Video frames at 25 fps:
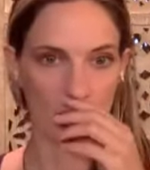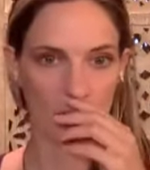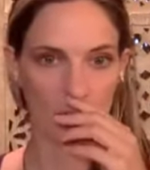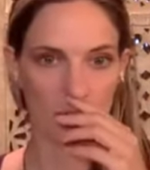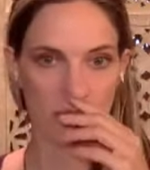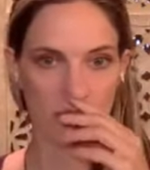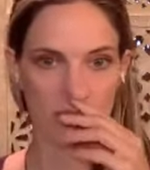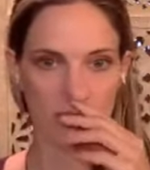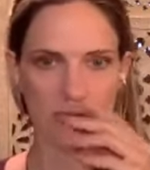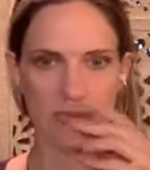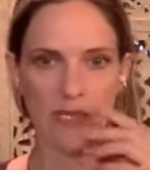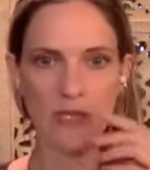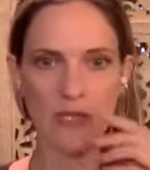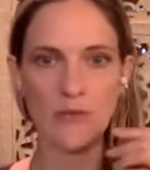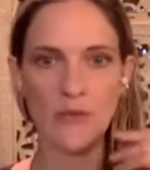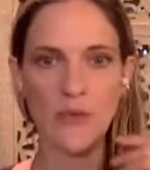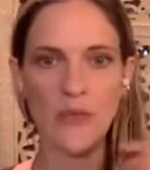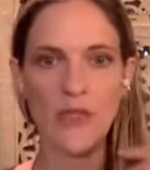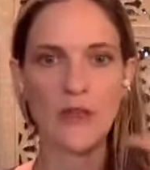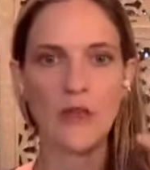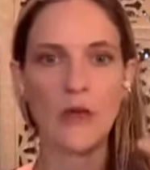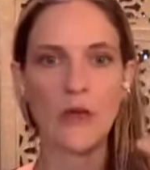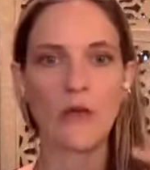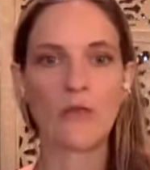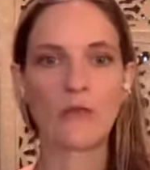Sometimes we
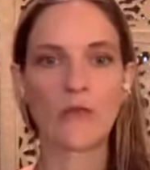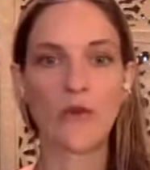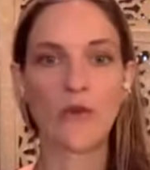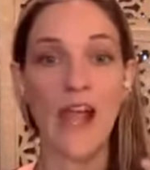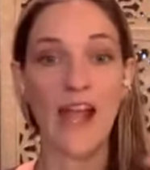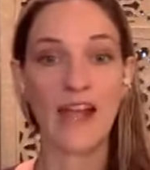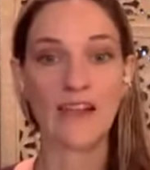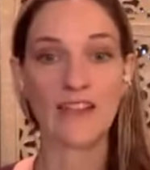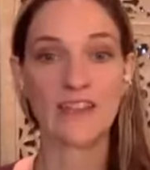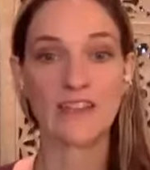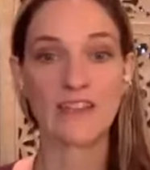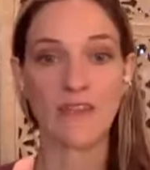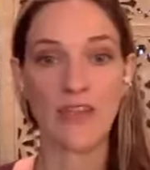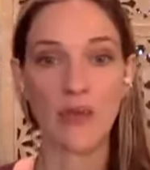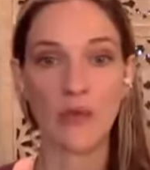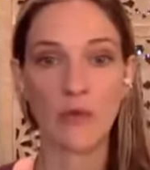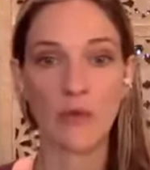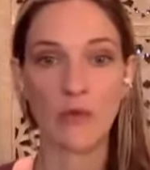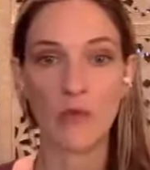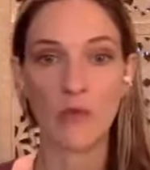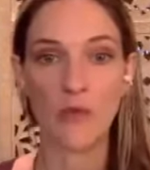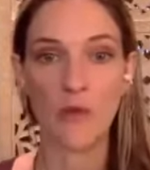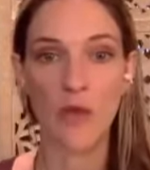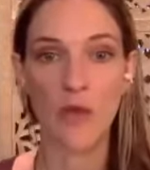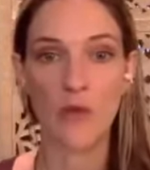can overactivate
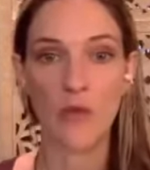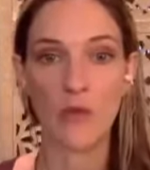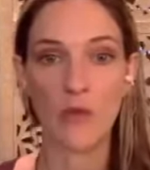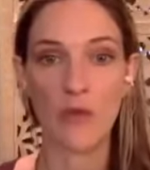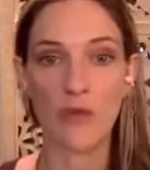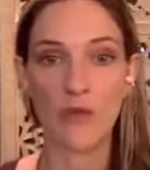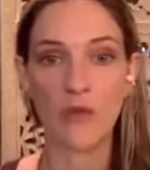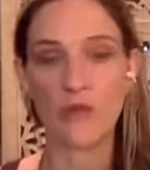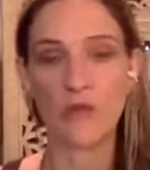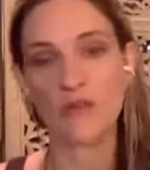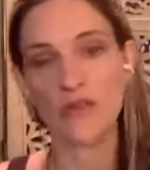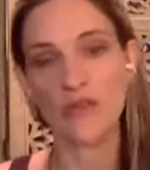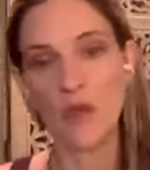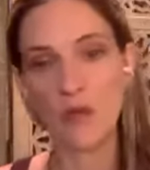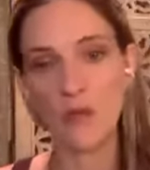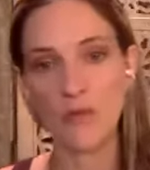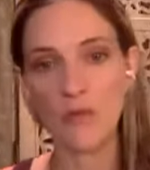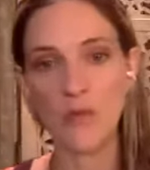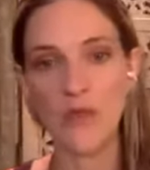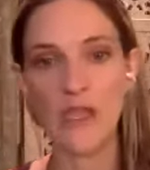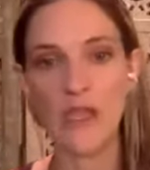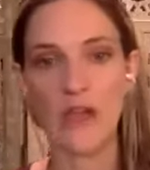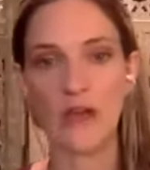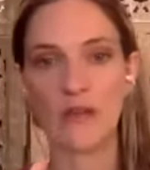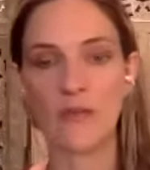with breath work, so
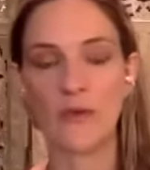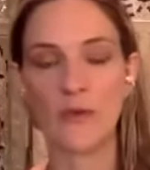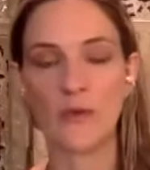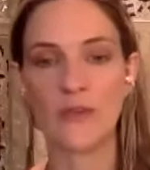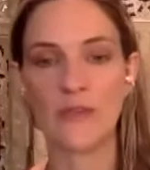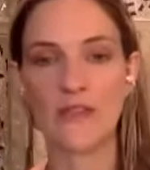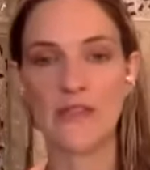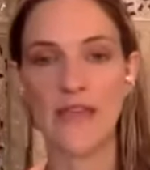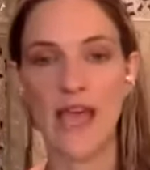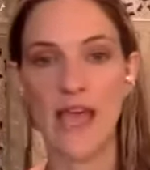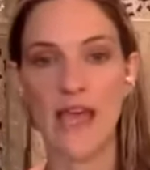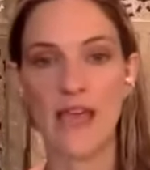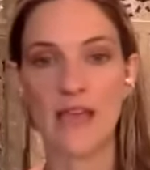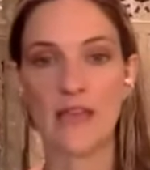be careful with that.